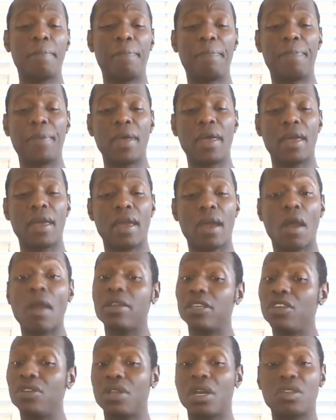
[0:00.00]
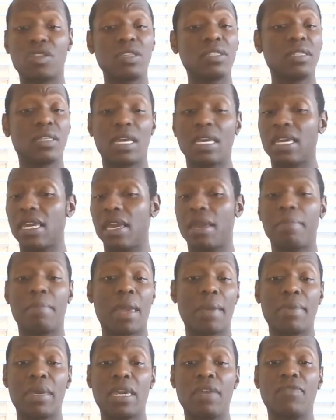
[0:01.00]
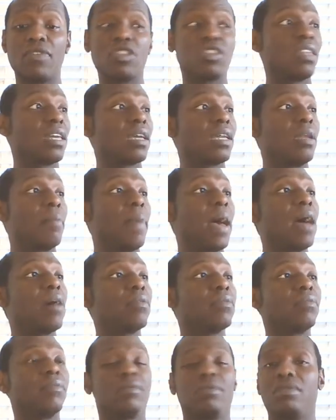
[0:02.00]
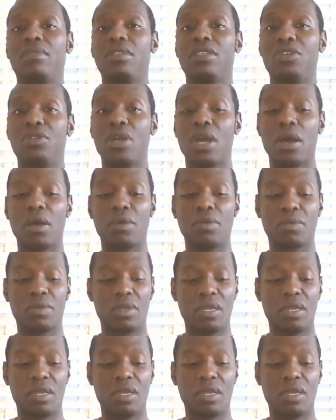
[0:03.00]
But, you know, just again, maybe even thinking about, you know,